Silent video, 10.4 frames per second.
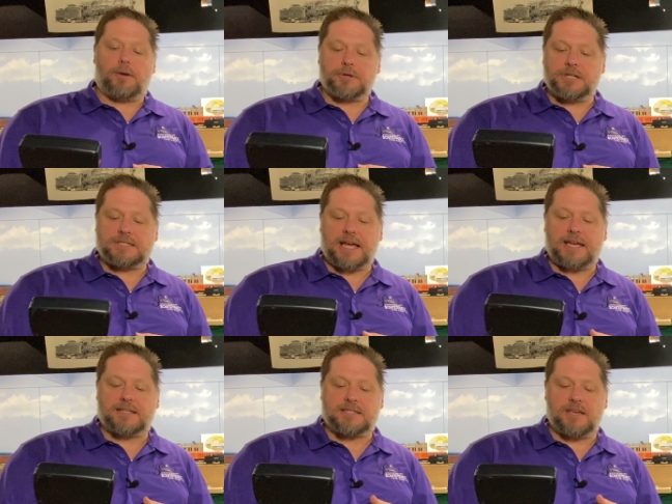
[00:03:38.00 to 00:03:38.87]
I'm going to
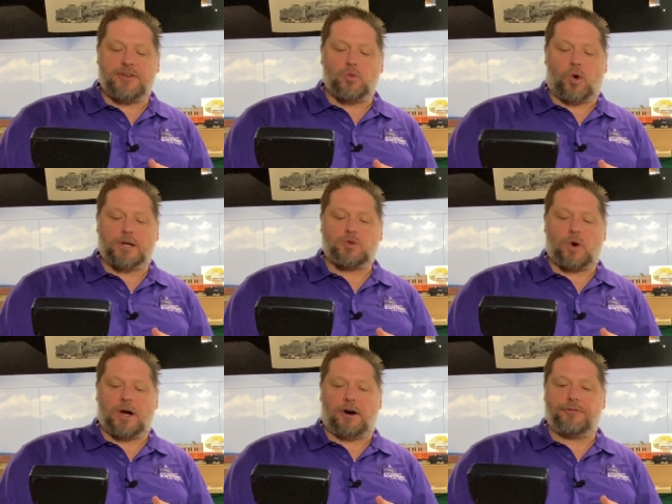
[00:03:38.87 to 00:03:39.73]
take
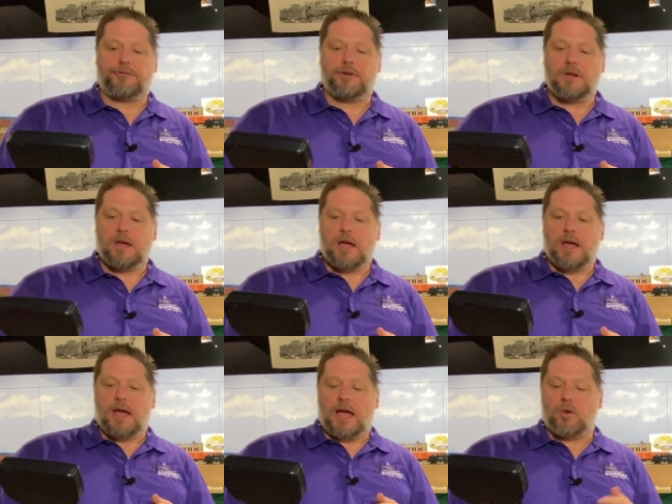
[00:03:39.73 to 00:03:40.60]
CV112,
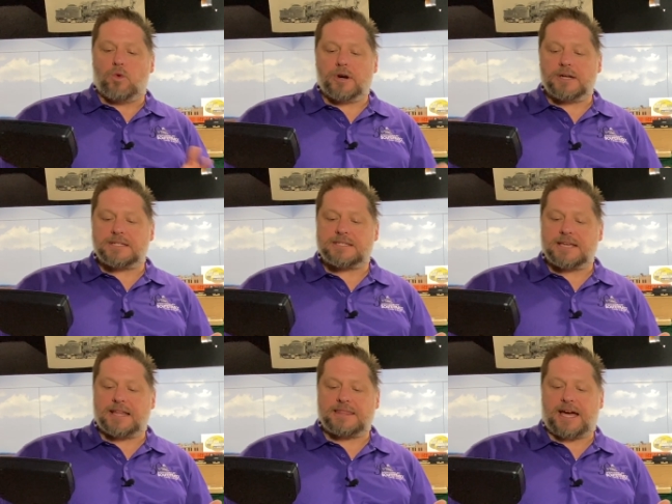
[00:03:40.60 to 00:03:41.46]
and we're going to
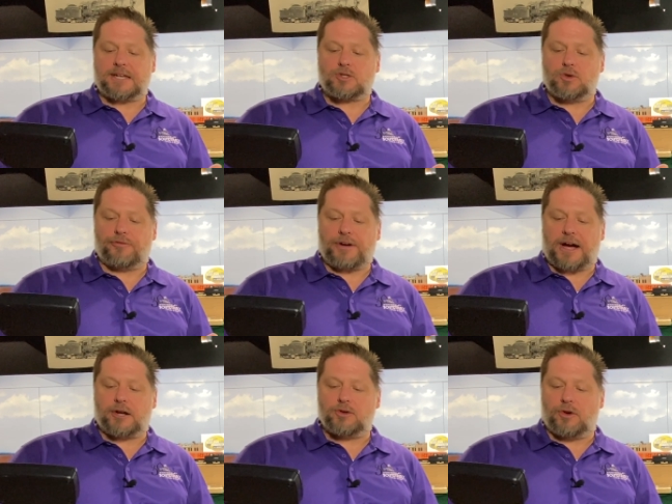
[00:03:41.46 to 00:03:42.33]
set that to a
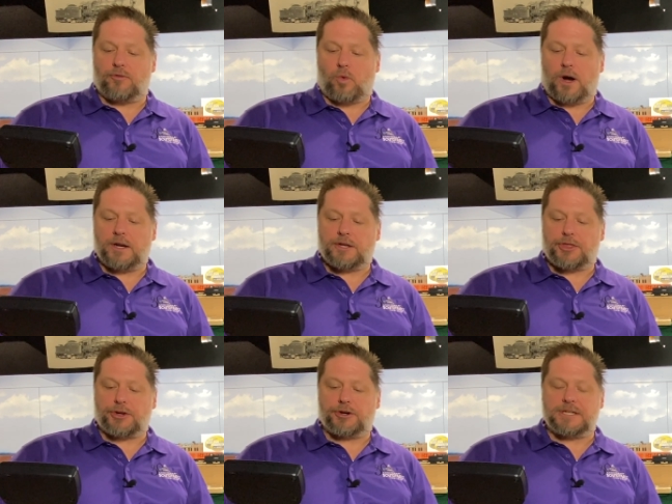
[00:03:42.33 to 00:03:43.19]
value of
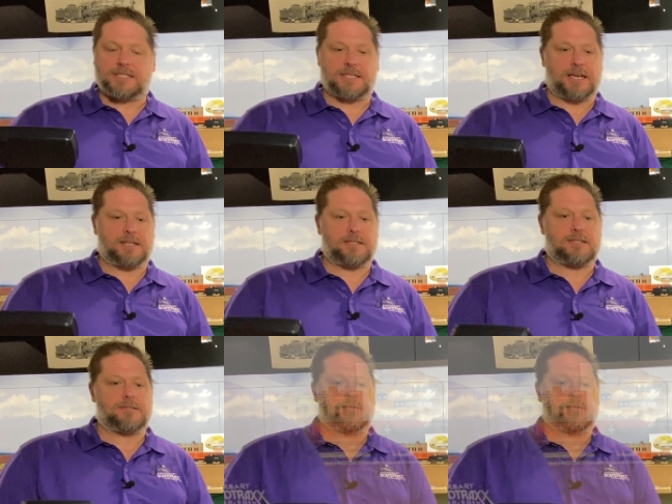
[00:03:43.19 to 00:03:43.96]
136.